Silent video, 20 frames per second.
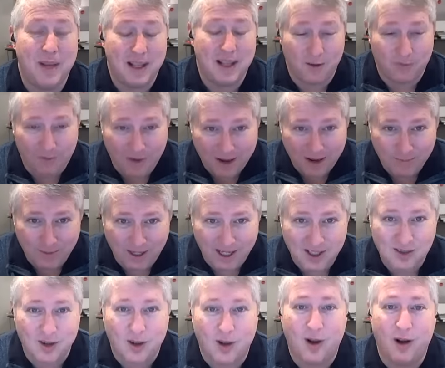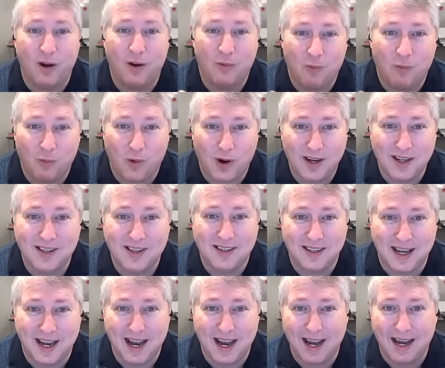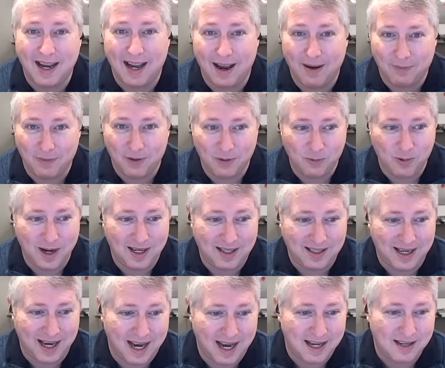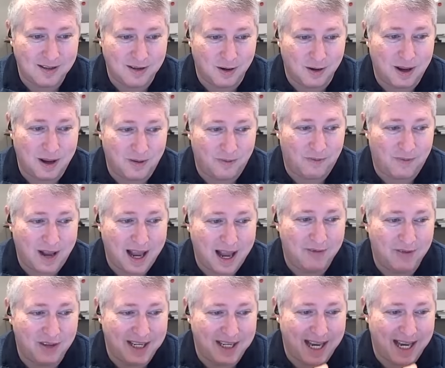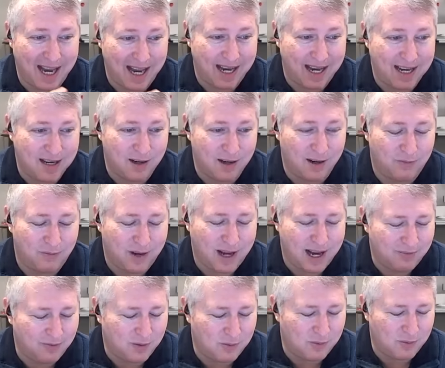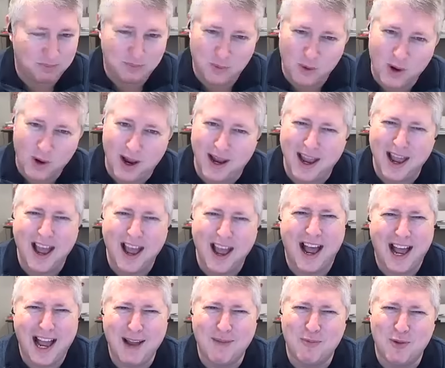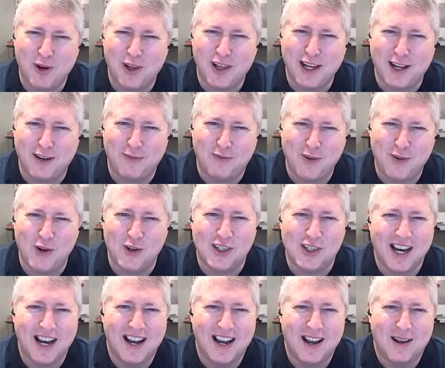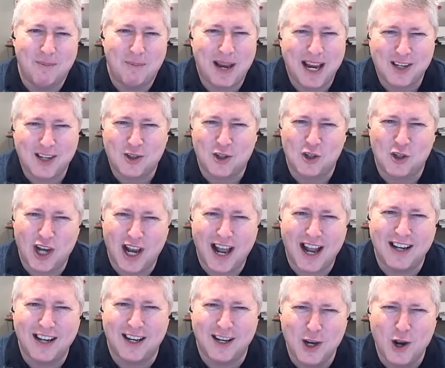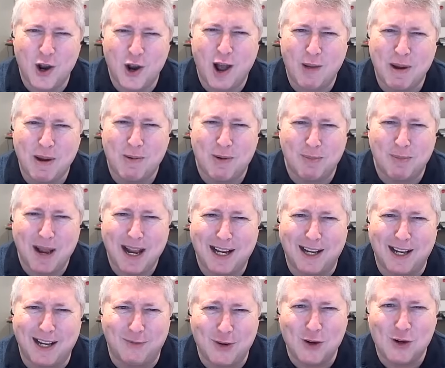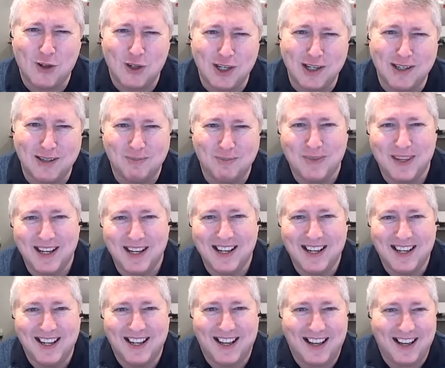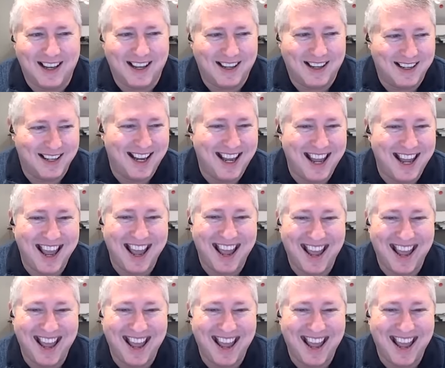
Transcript: they're five minutes long once a day every weekday, so about five a day or five. Oh boy, I am really confused. Pastor John, can you help me with my confusion? We know you're watching.